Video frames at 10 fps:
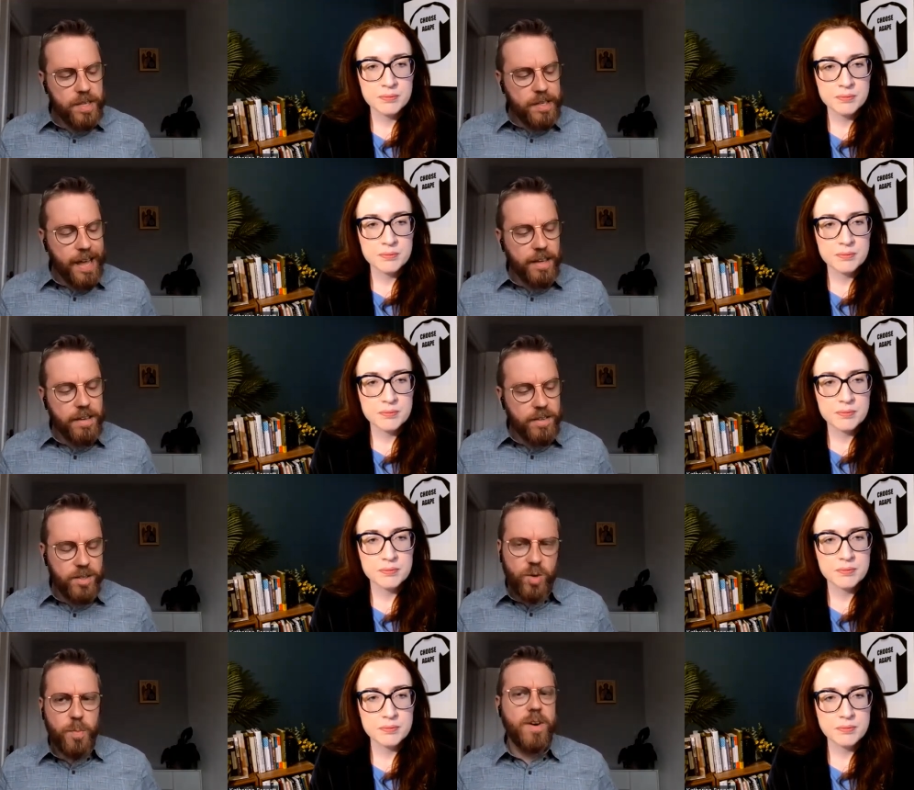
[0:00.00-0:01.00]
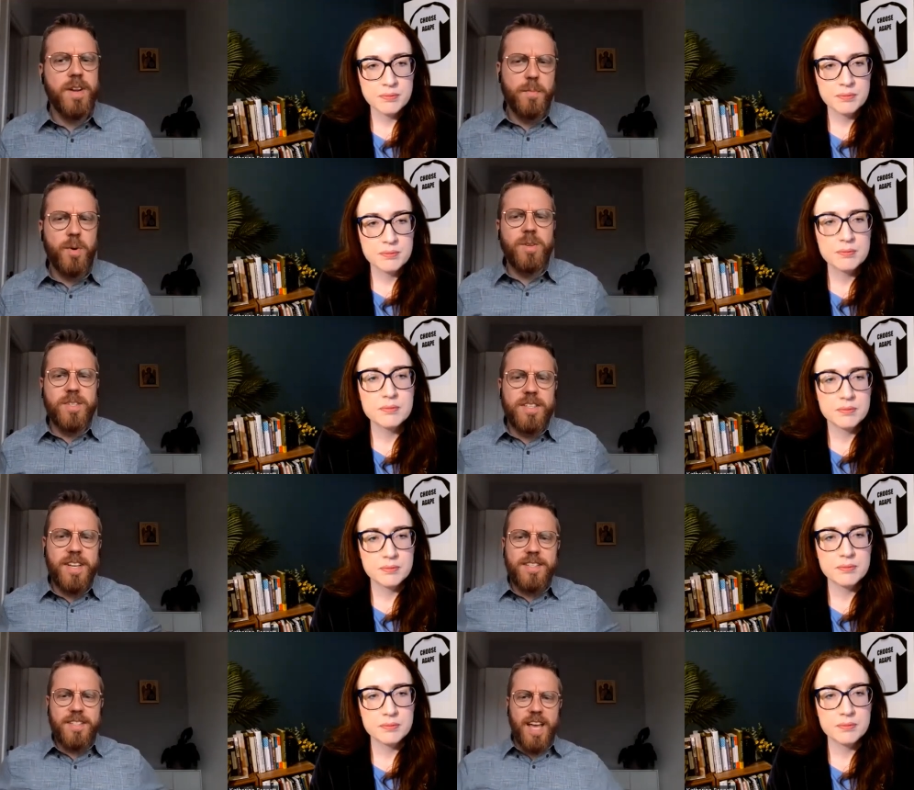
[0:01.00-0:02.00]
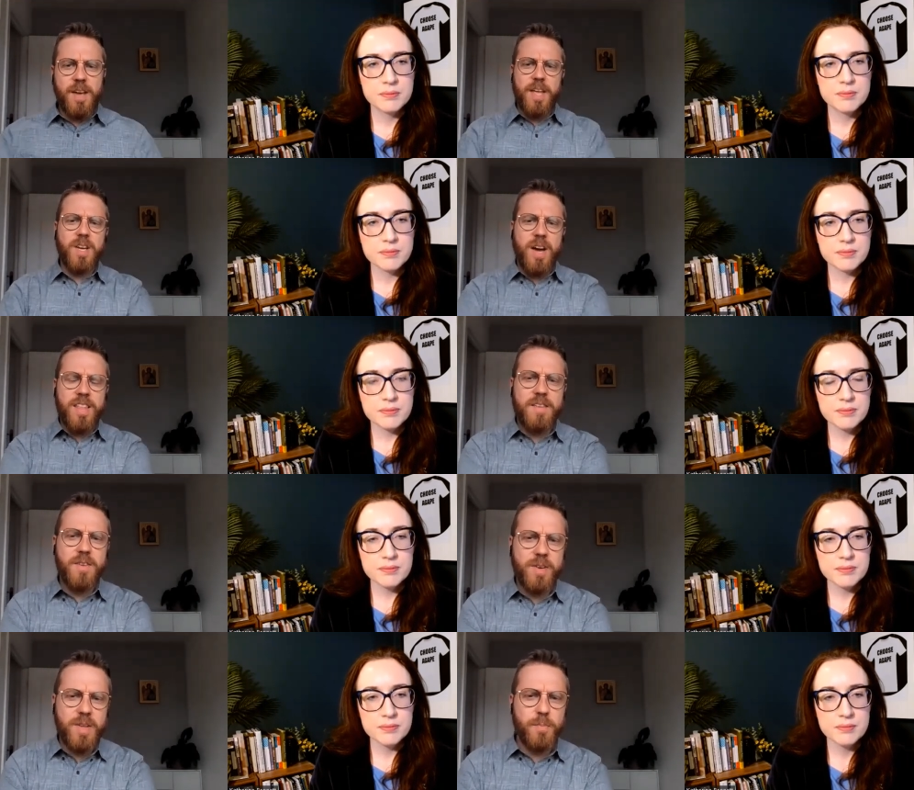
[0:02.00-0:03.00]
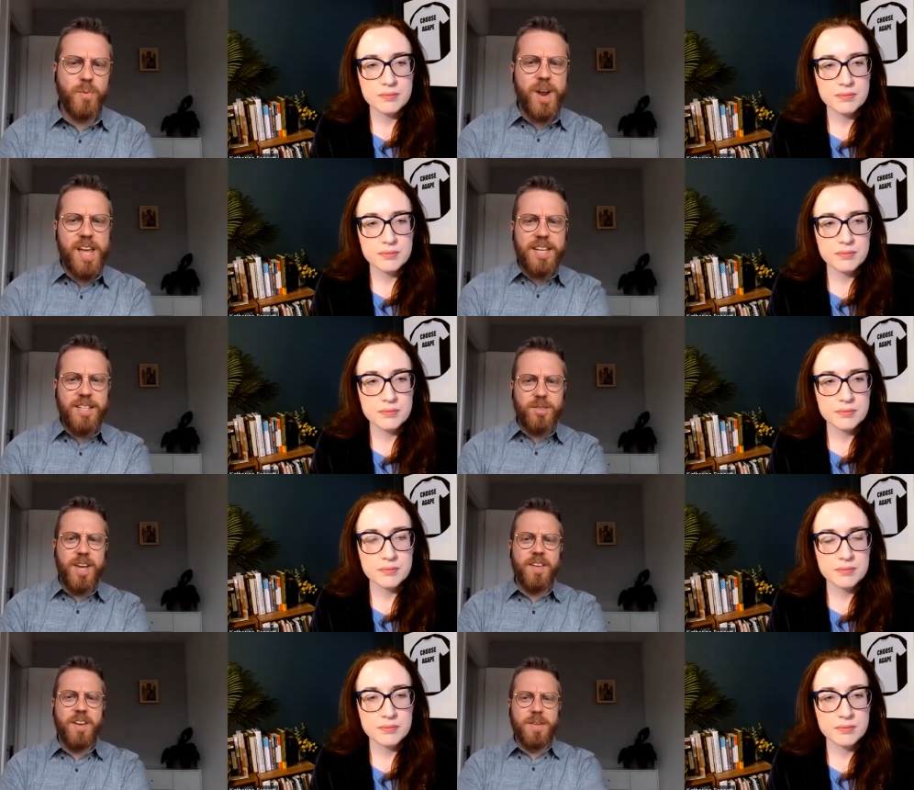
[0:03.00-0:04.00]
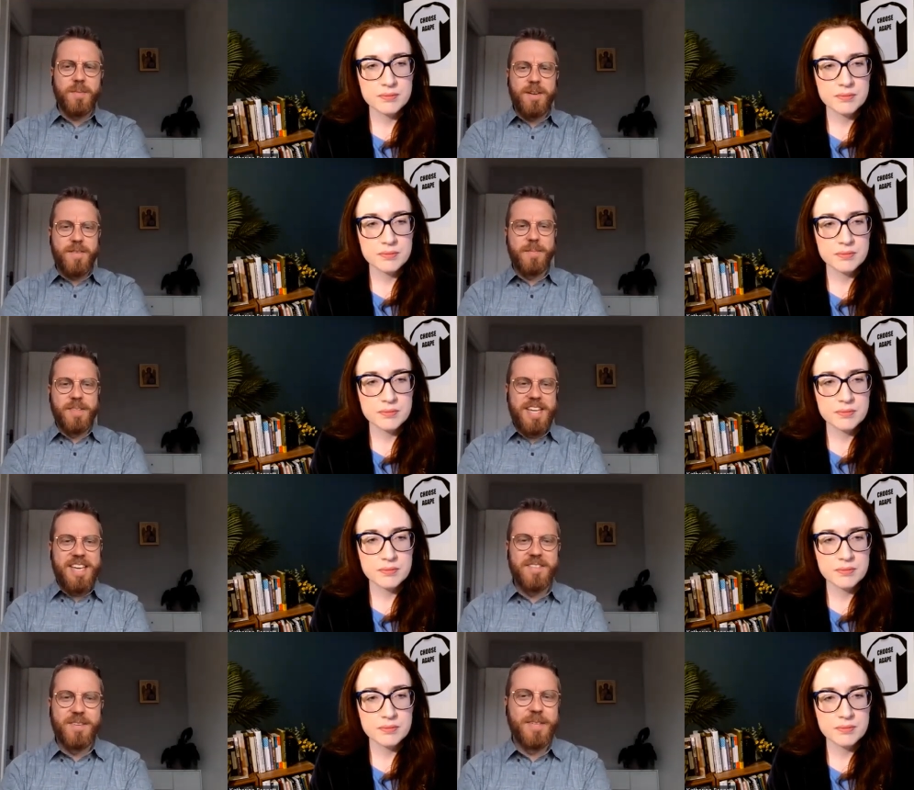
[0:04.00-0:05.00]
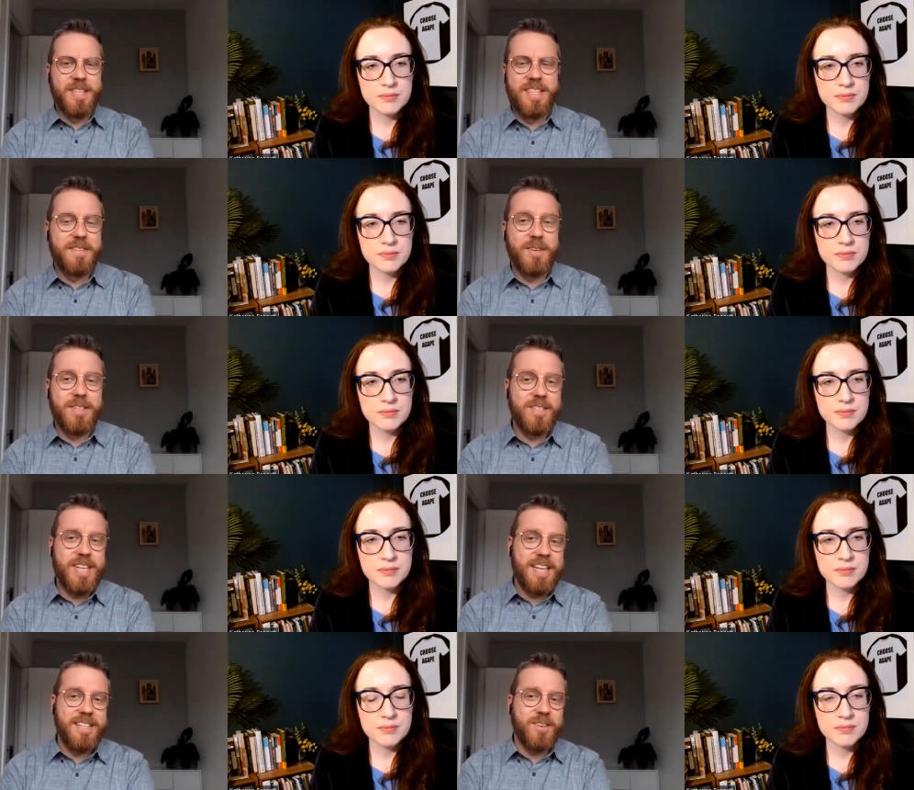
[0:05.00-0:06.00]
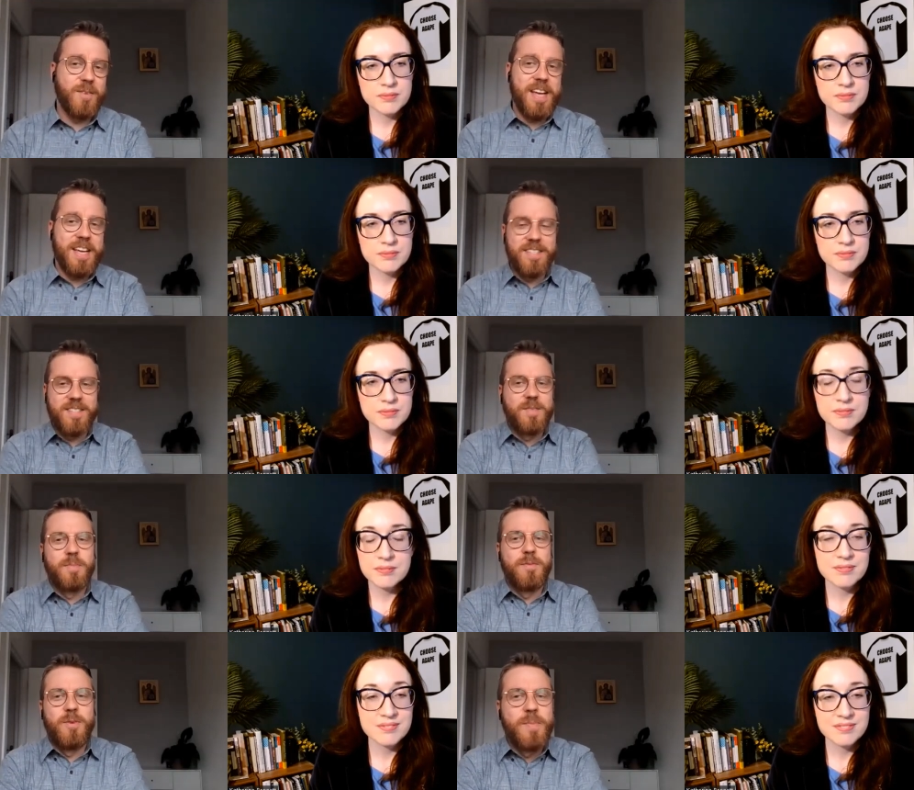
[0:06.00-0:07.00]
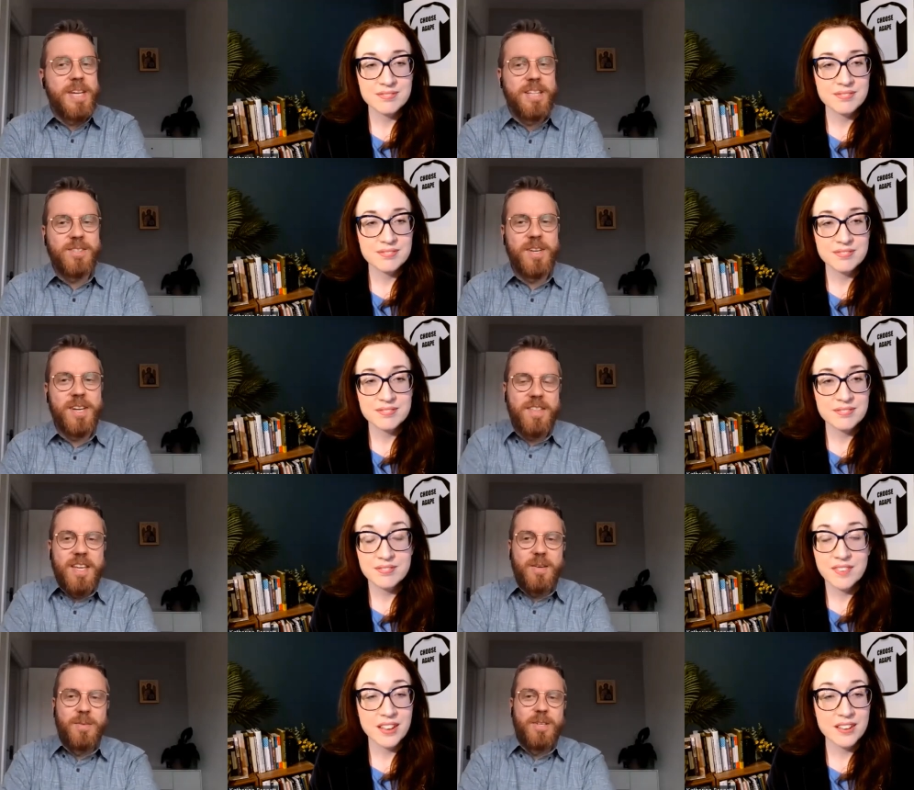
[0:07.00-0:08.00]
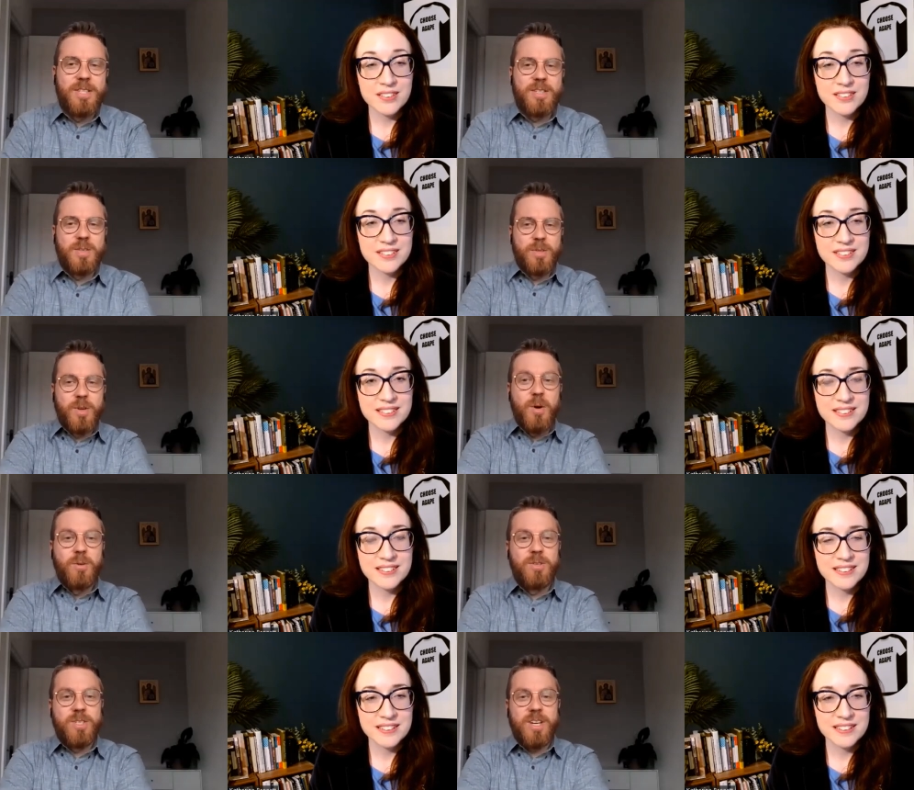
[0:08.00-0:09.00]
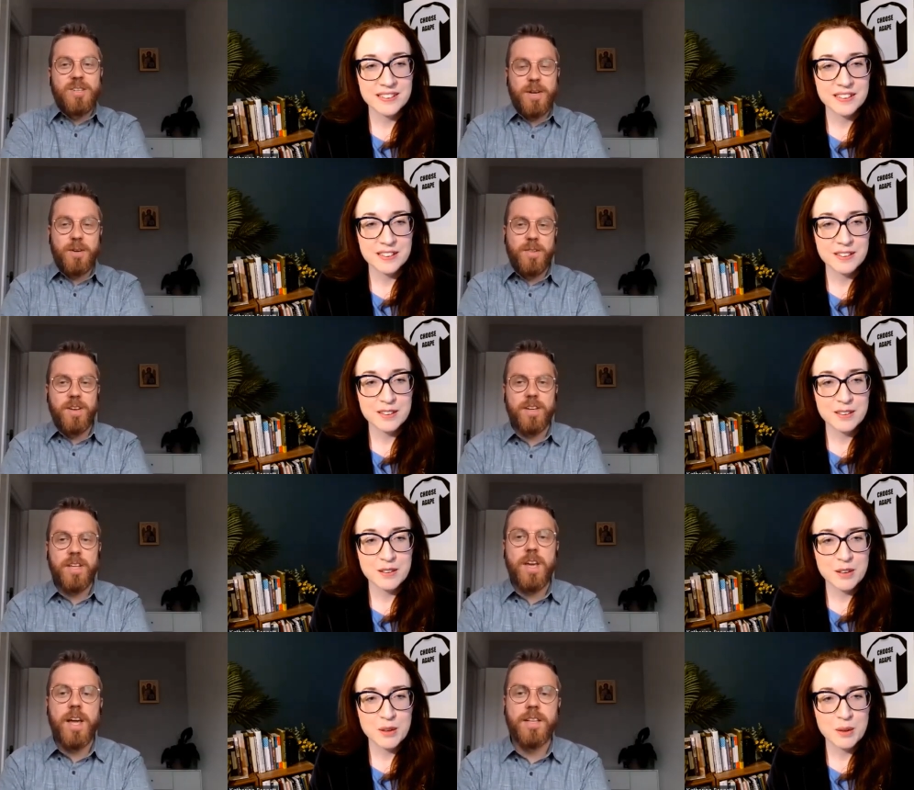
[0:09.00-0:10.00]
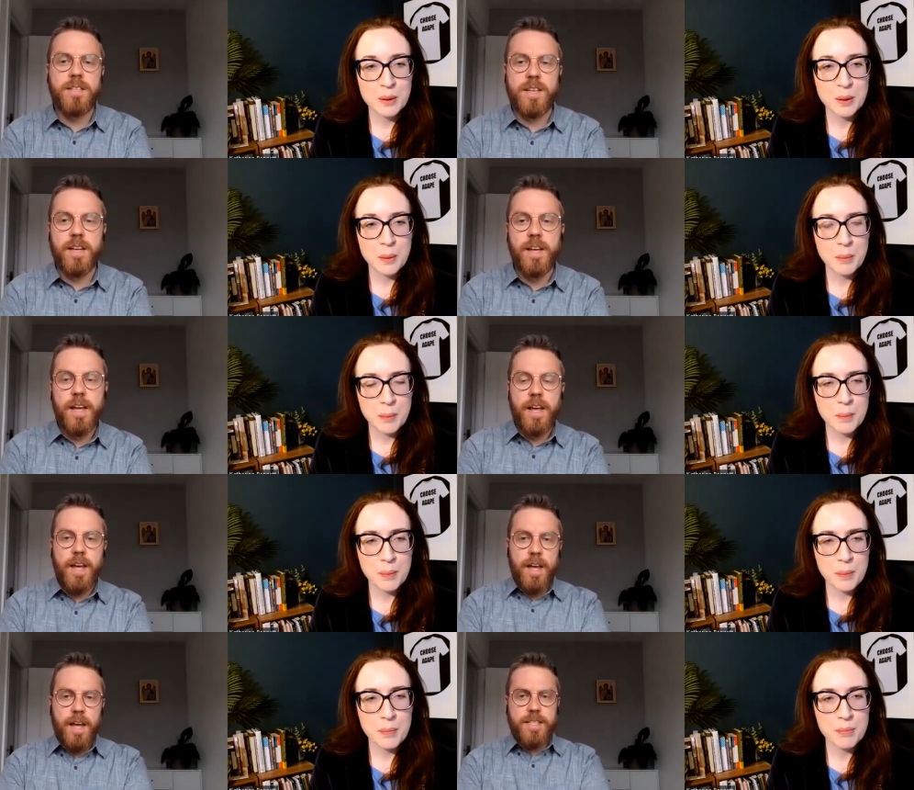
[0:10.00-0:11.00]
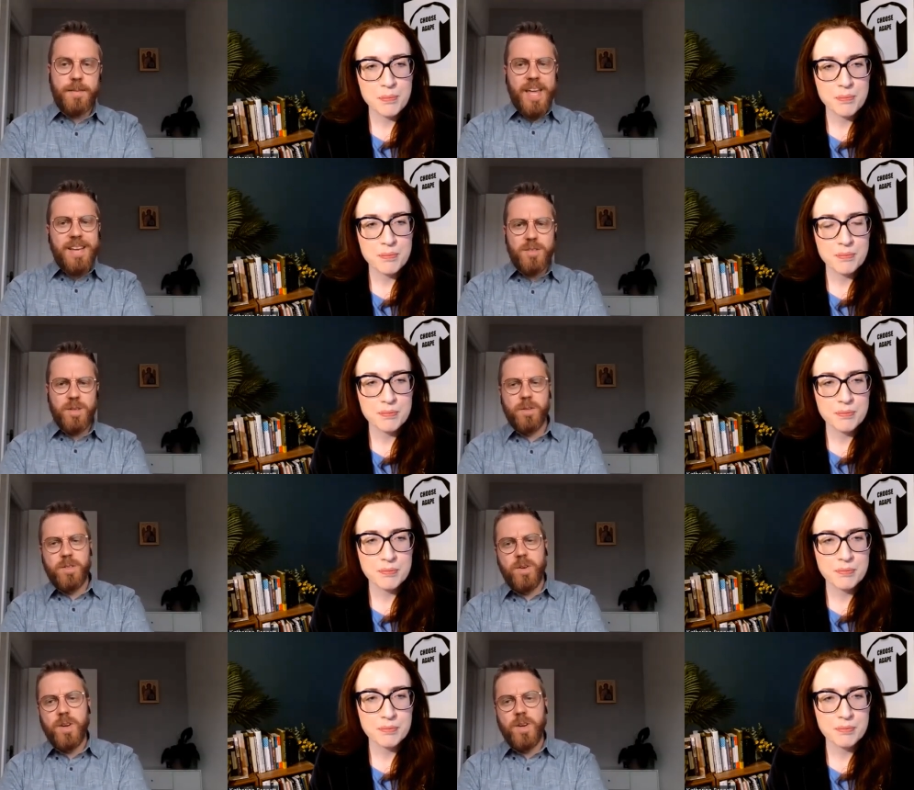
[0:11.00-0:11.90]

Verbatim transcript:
Speaker 1: It wasn't like super important, I'd say. Like I never really prayed together with my family, even we never said grace before meals or anything. We just would go to church regularly, and uh, sometimes we